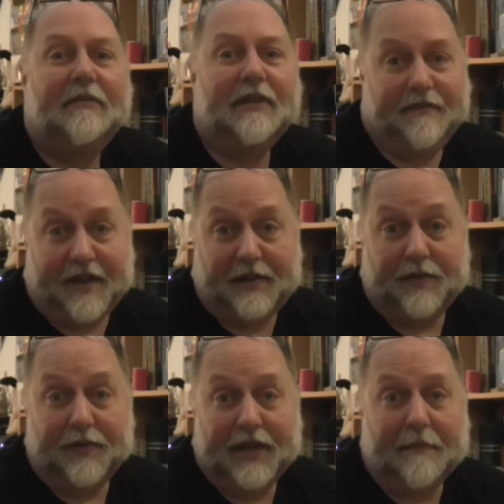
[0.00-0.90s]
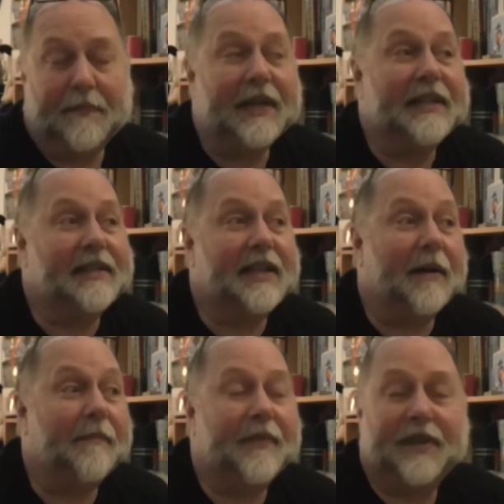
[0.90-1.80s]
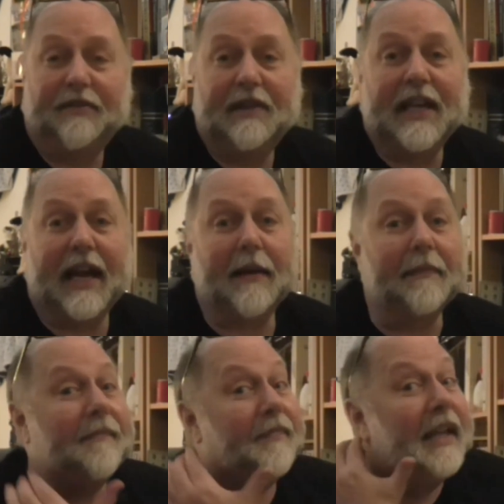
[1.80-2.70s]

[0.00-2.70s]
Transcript: We invited all the MPs to come. 3 came,